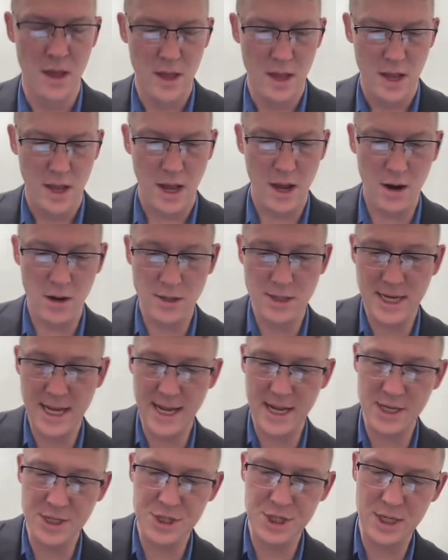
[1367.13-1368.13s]
And our
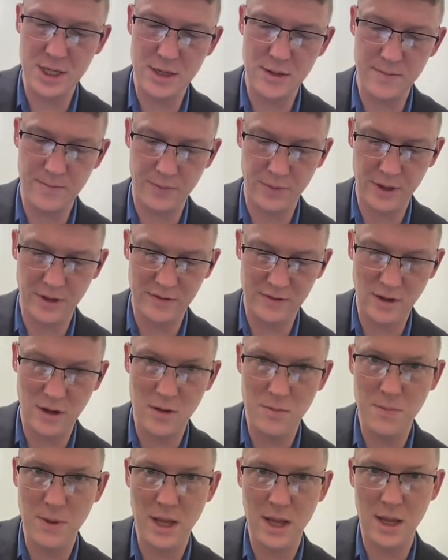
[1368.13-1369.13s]
tangent is going
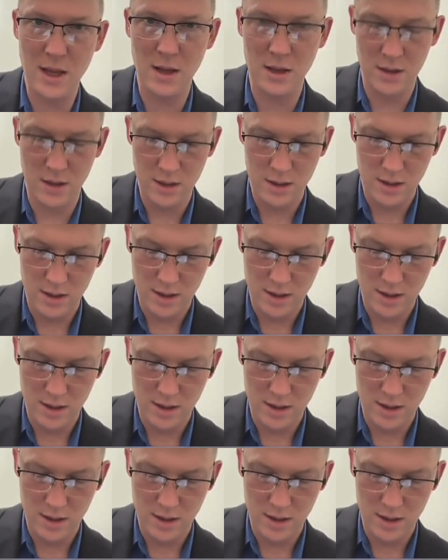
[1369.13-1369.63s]
to be